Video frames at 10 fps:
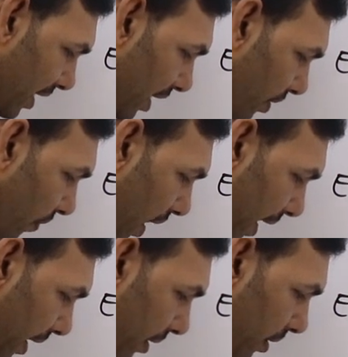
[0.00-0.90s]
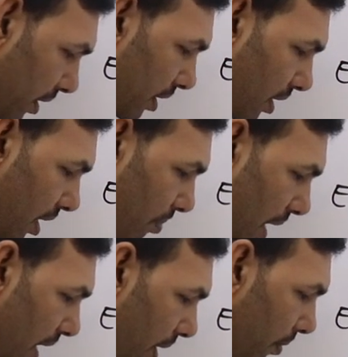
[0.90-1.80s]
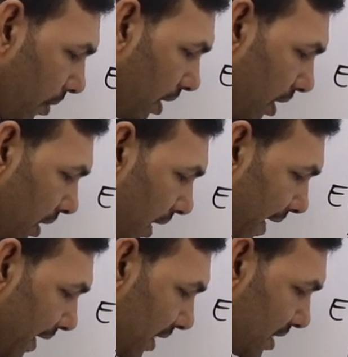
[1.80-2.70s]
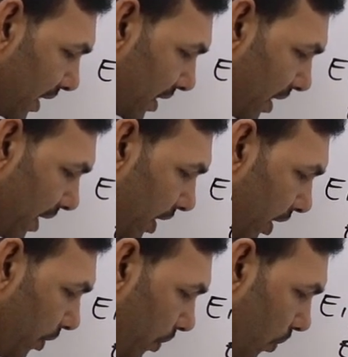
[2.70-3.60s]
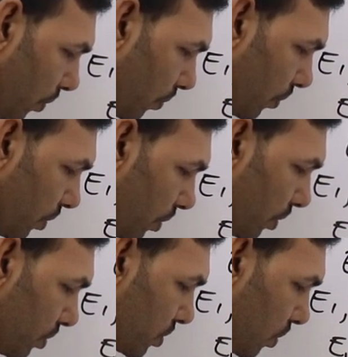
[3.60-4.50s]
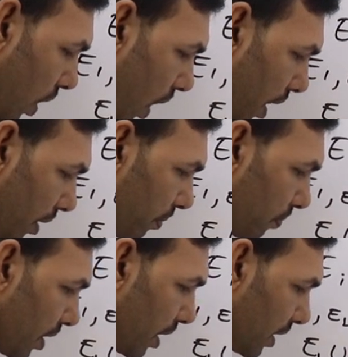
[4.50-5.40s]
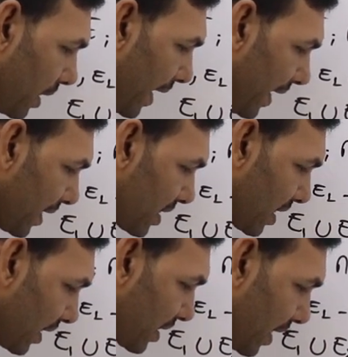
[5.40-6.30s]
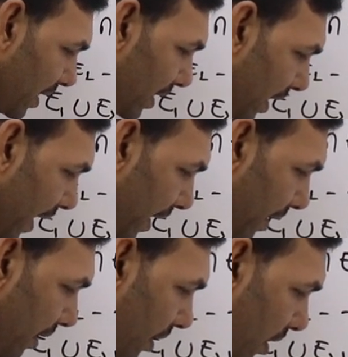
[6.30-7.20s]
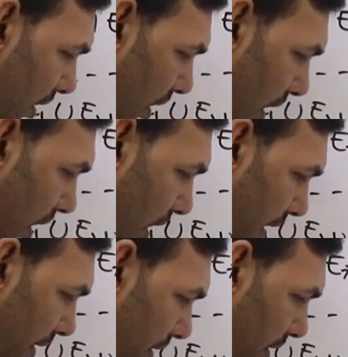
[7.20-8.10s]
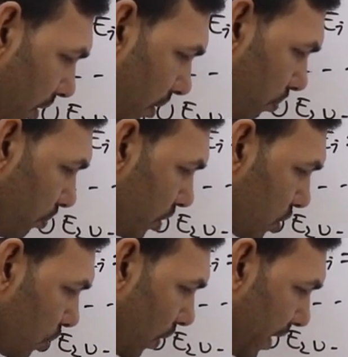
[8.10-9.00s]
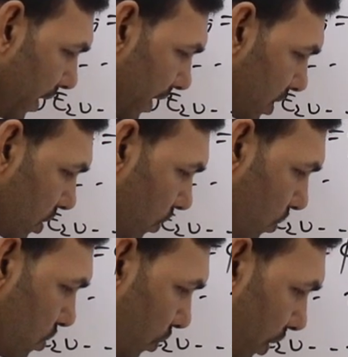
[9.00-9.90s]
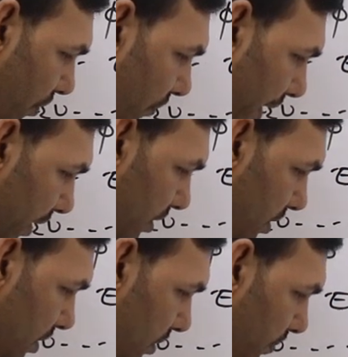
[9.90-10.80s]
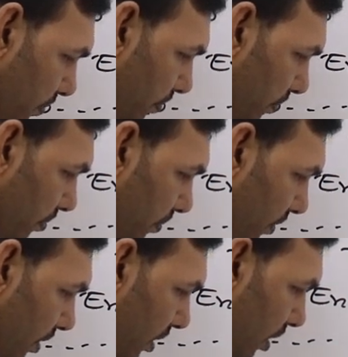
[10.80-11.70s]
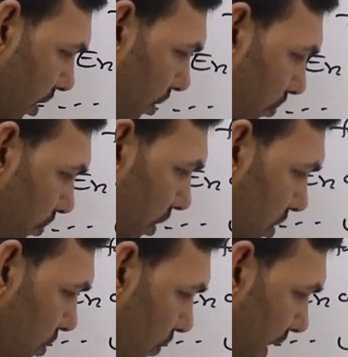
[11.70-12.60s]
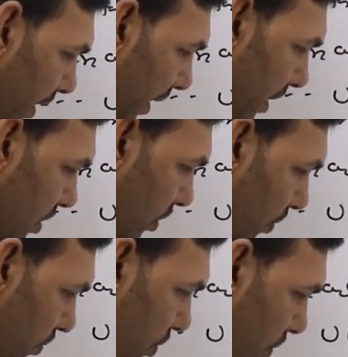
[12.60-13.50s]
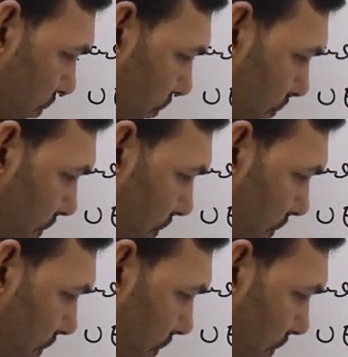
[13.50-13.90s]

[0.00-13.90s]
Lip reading: E1, comma, A intersection E2, so on, A intersection En are mutually exclusive events. Mutually exclusive.